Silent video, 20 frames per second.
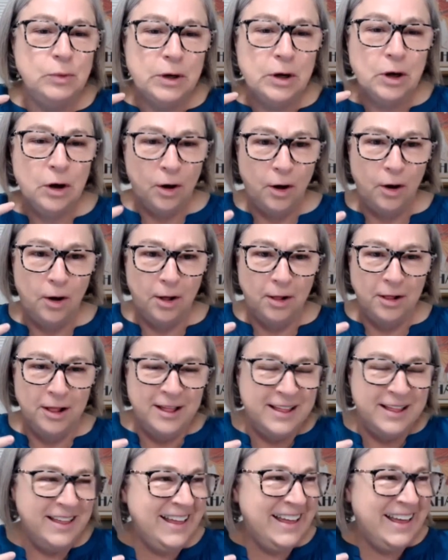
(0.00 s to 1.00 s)
a call.
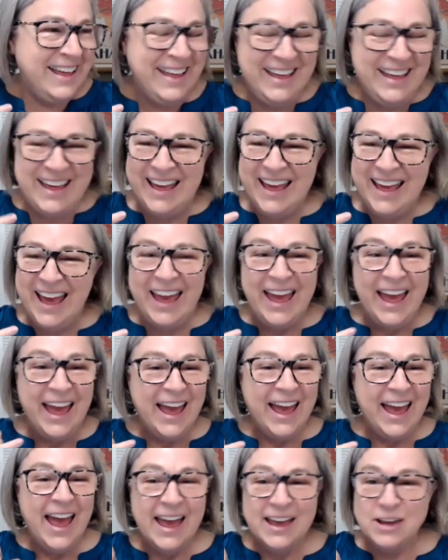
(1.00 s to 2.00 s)
You